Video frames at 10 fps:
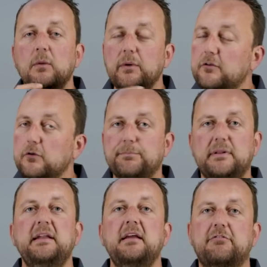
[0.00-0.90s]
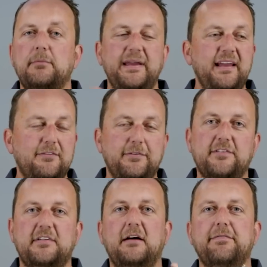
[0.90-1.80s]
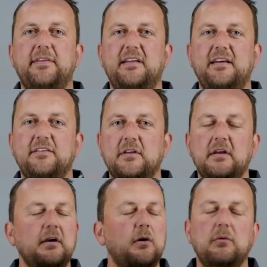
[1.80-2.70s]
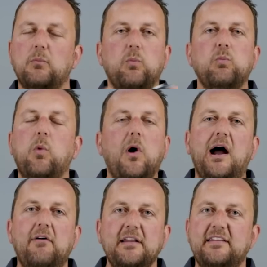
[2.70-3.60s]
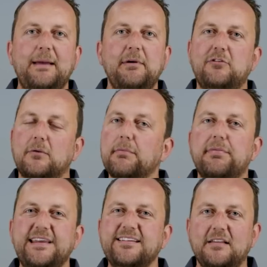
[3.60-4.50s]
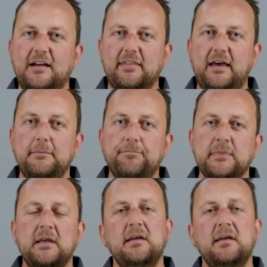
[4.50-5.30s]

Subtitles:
We do plenty of repairs for stuff that has wiring damage or things like that.